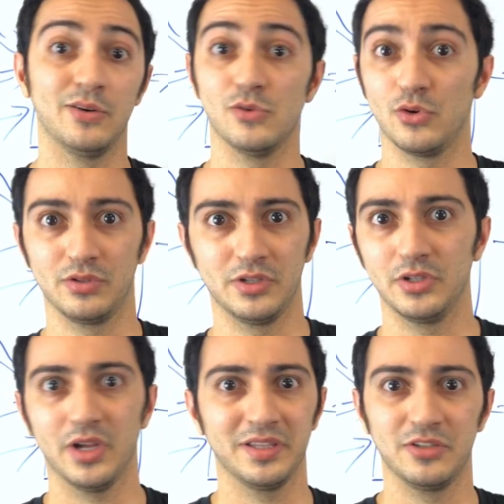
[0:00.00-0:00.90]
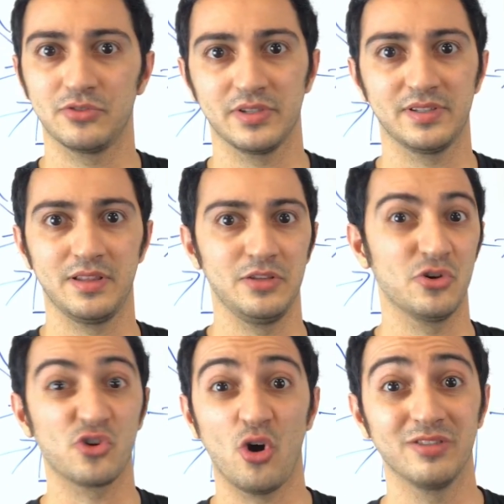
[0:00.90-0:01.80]
or they're not interested in
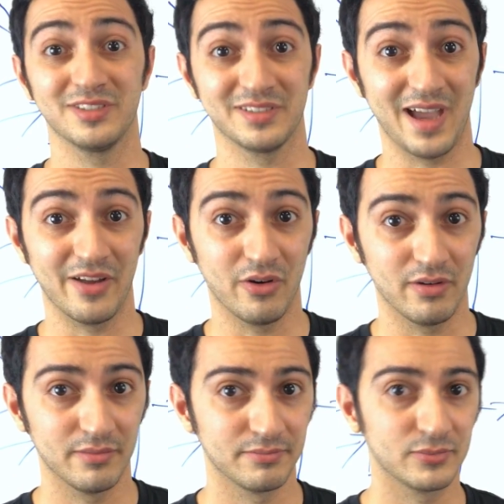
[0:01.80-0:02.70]
your content at all.